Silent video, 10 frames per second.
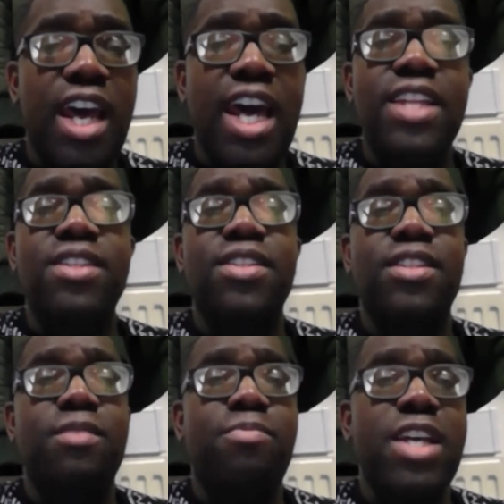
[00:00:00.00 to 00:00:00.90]
and
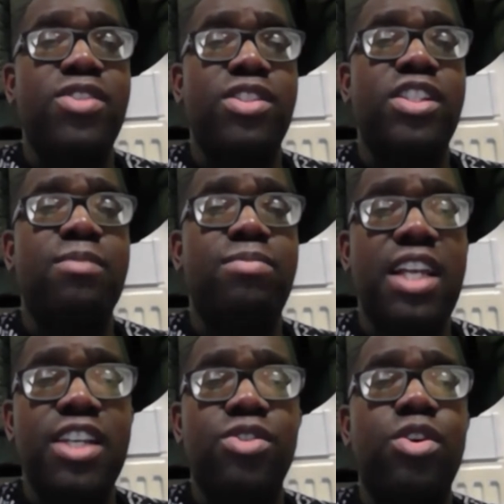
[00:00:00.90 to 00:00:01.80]
basically the
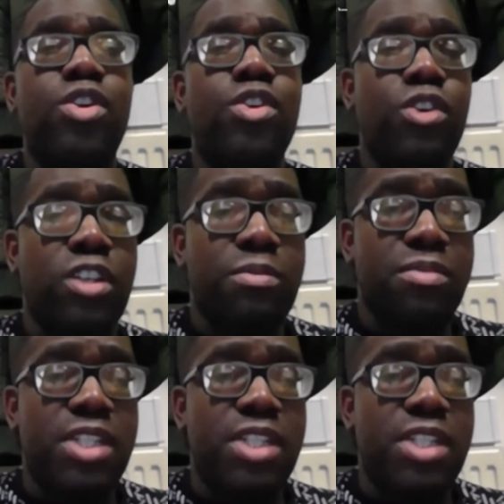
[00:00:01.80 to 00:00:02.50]
players turning on him.